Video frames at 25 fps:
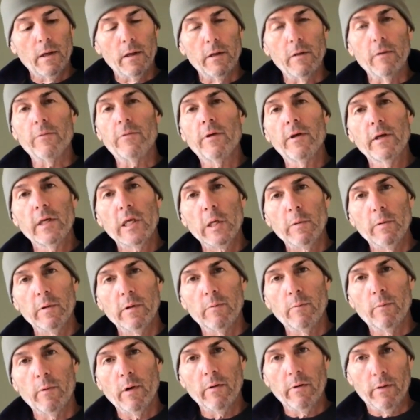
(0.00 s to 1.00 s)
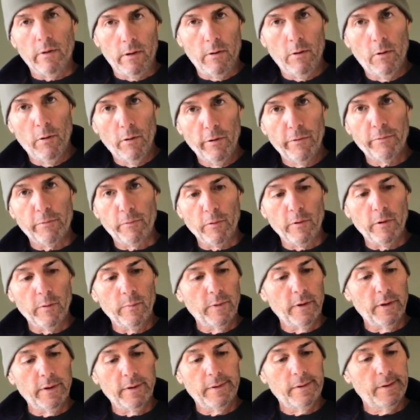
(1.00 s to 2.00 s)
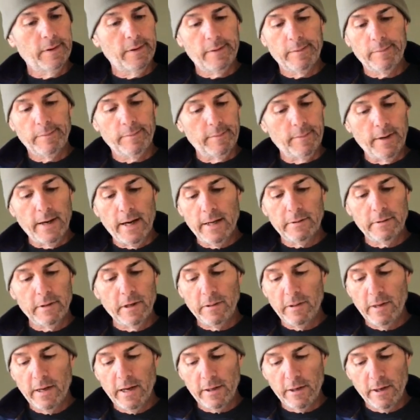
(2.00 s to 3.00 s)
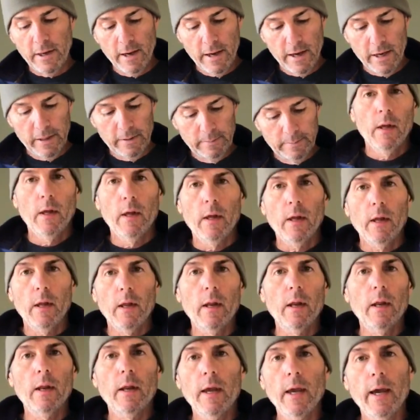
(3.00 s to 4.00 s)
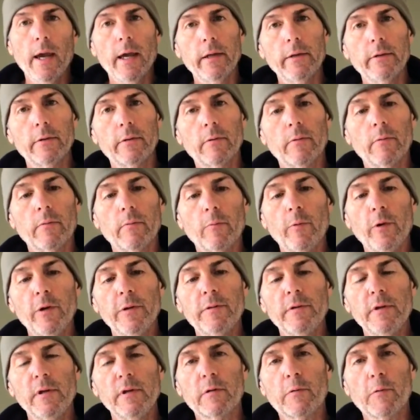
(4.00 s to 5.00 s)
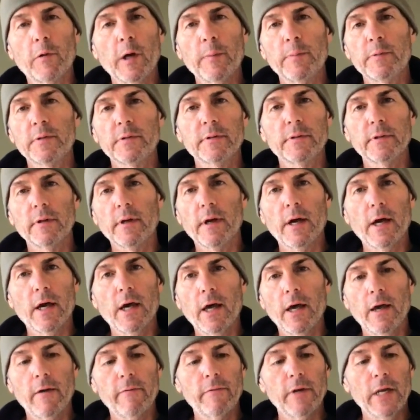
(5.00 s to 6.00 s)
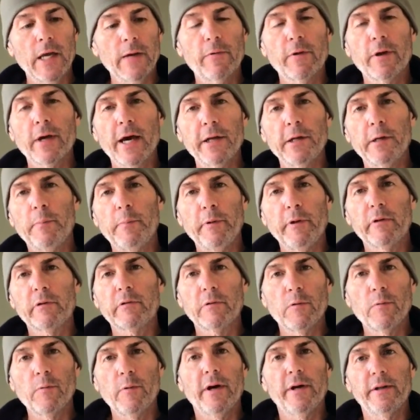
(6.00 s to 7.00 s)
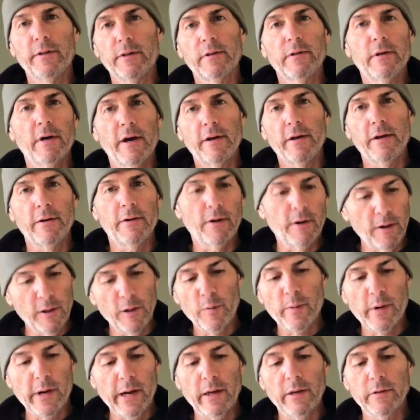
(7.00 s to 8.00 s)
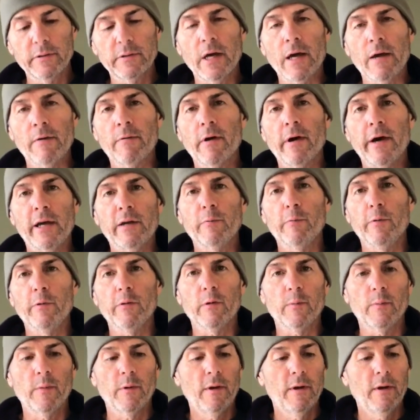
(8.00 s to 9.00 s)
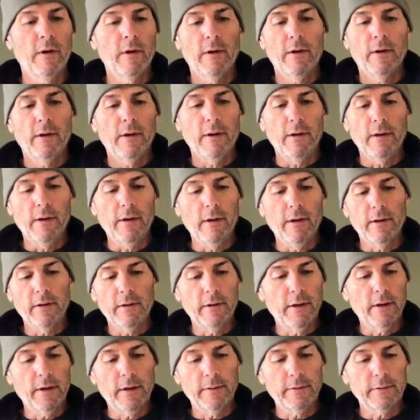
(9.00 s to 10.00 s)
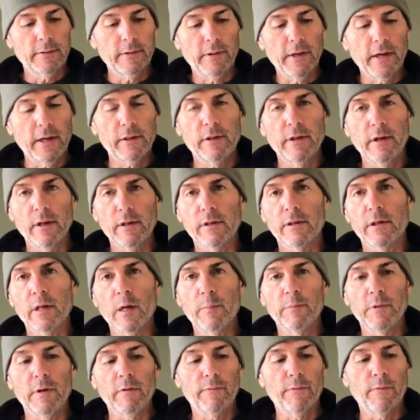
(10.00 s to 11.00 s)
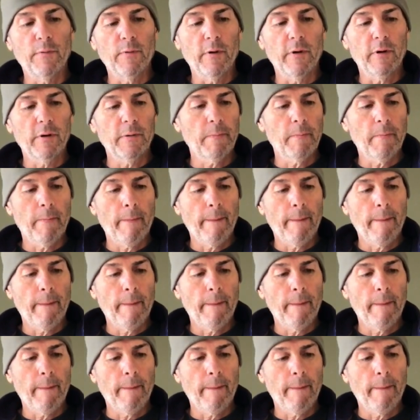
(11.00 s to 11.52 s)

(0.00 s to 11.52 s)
You'd think you would wear a hole through it, but not done that yet. And with these grips, I've never gotten a blister once, not in all the miles I've hiked with them. And so that says something for it.